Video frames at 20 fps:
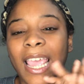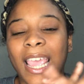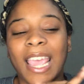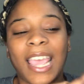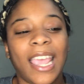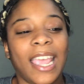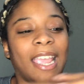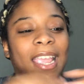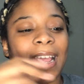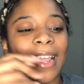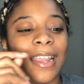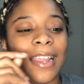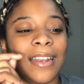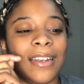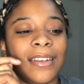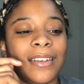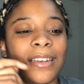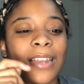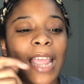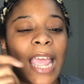
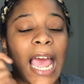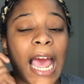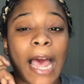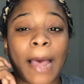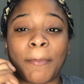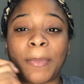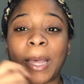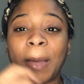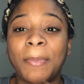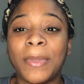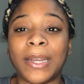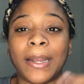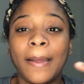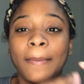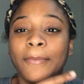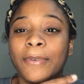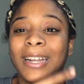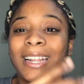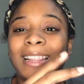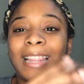and I'm coming
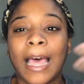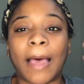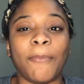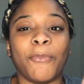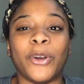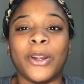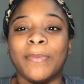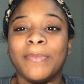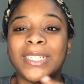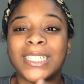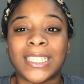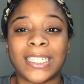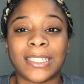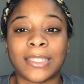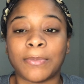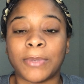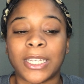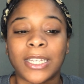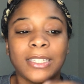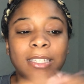up with a lot more misses
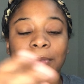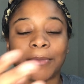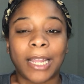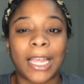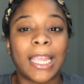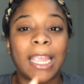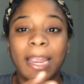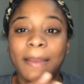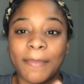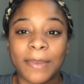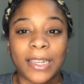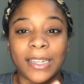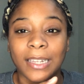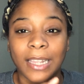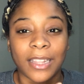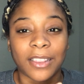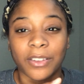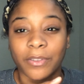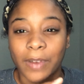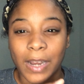because I'm not aiming
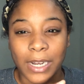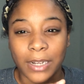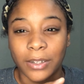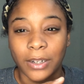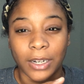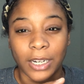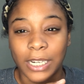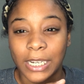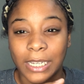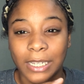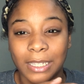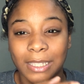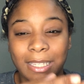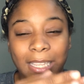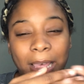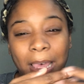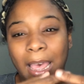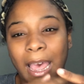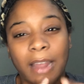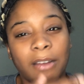at the right targets.
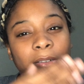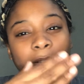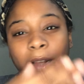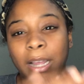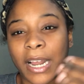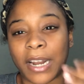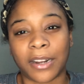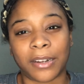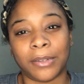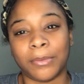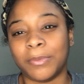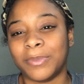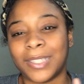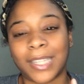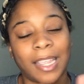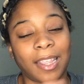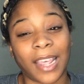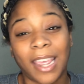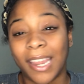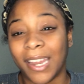I don't know how to
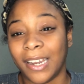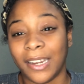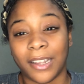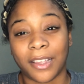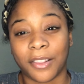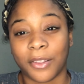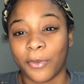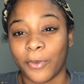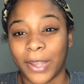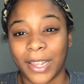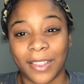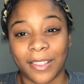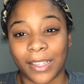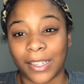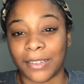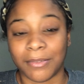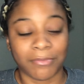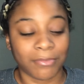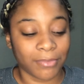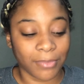say that any other way
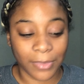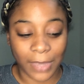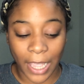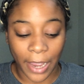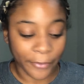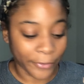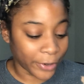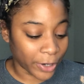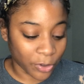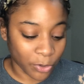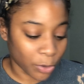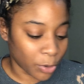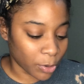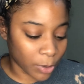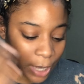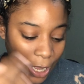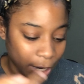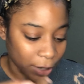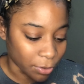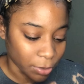than that riddle.
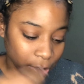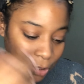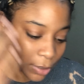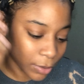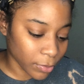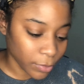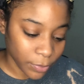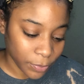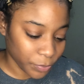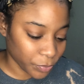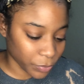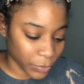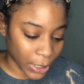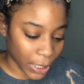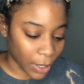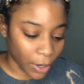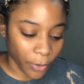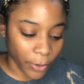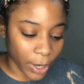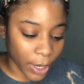I don't know.
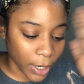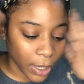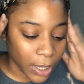Anyway,